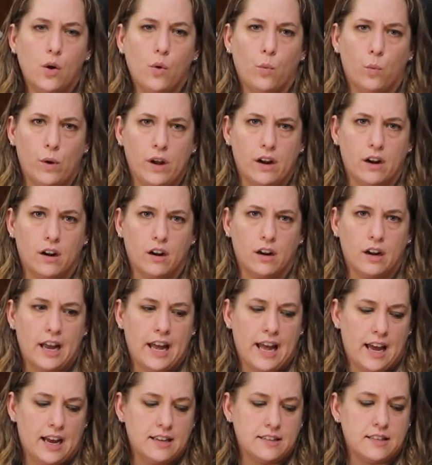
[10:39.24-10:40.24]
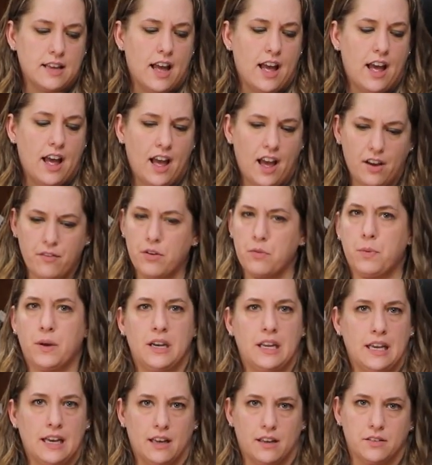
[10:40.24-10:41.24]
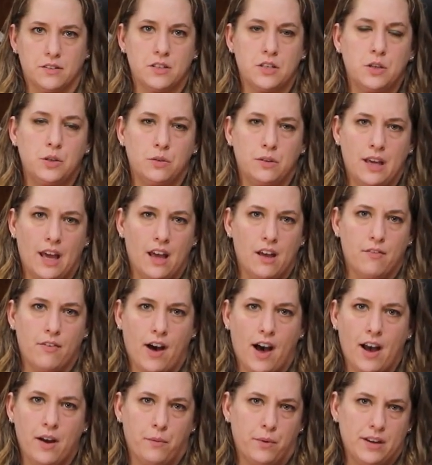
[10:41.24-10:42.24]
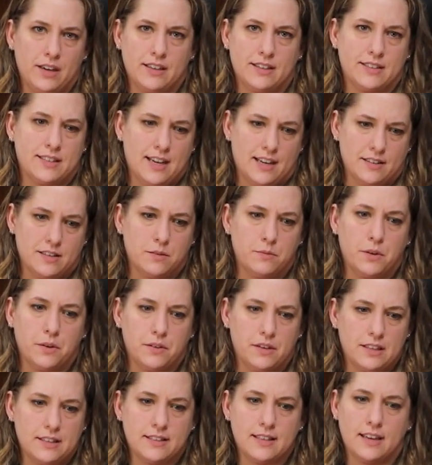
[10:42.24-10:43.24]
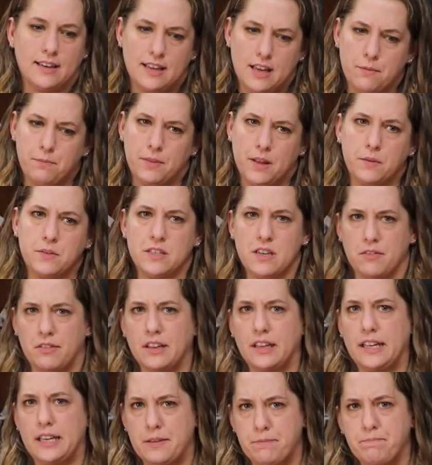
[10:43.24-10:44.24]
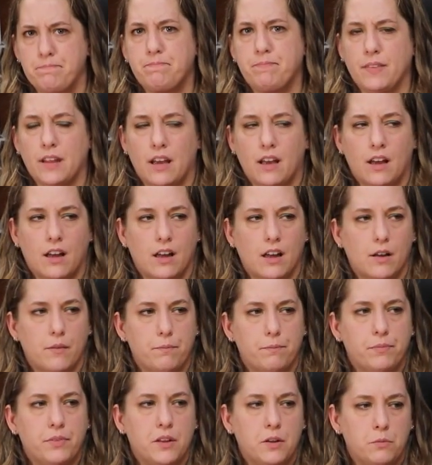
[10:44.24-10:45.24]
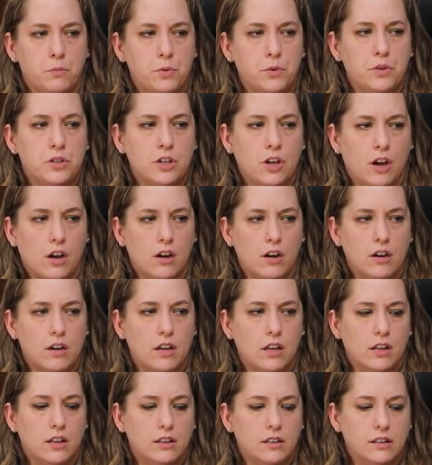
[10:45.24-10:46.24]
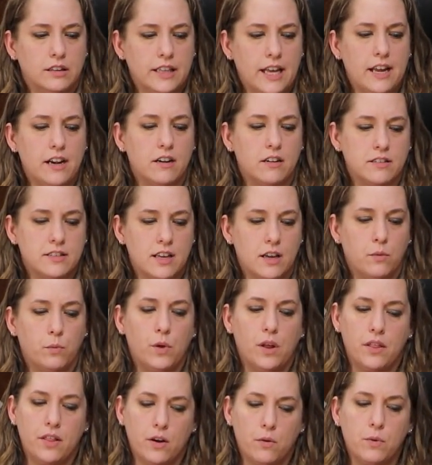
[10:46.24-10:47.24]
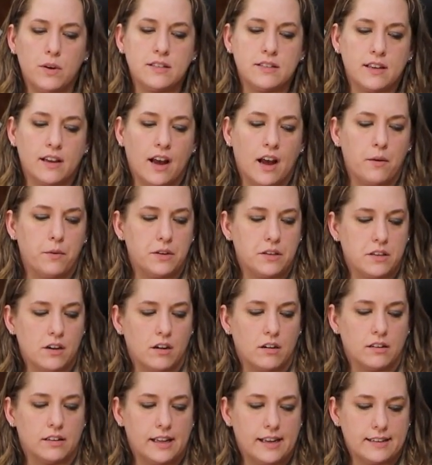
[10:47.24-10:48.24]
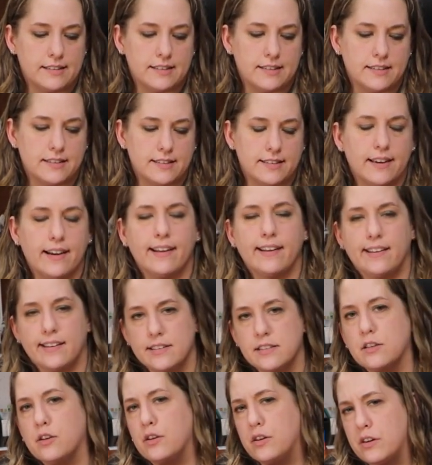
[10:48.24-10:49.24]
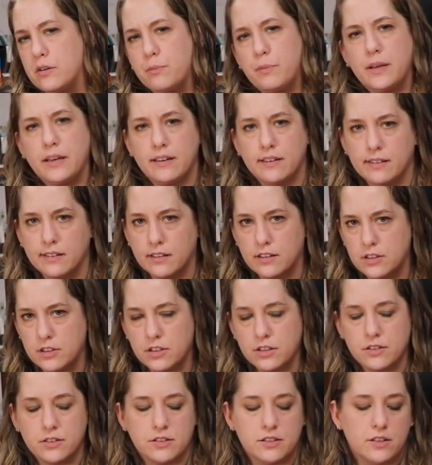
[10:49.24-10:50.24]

Whereas everybody else who gave eyewitness testimony said, yep, that was definitely him. Um, Bouchard later said, well, there was a guy with dark glasses that I guess could have been Dillinger.